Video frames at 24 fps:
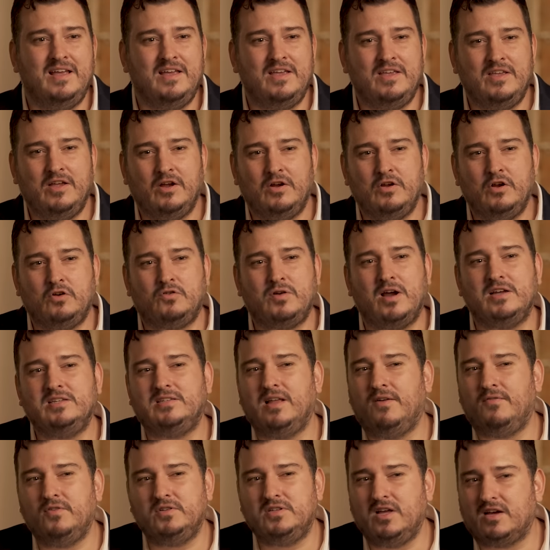your trust
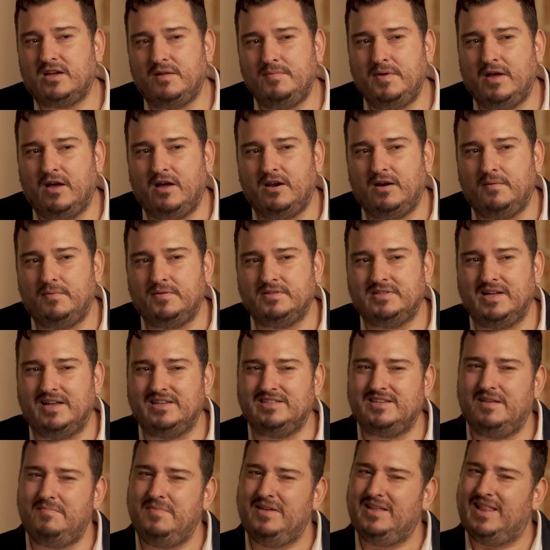level is not going to be 100%. It's
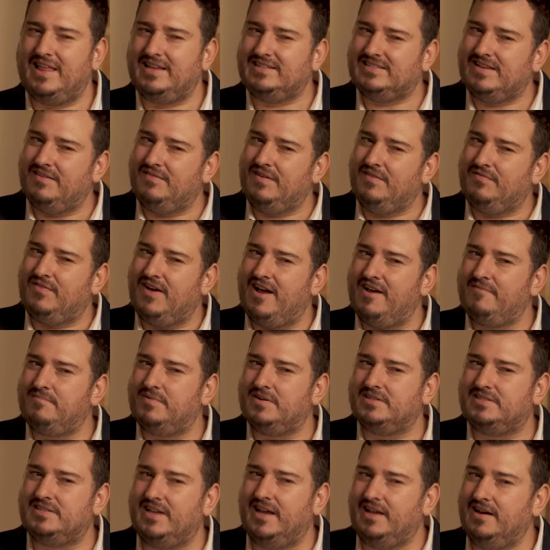going to be like
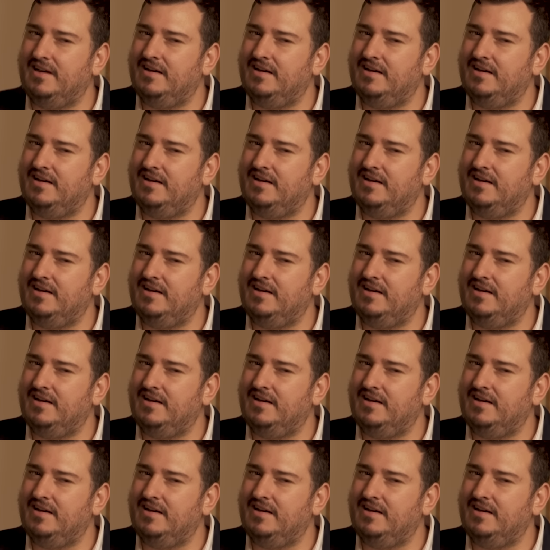75%.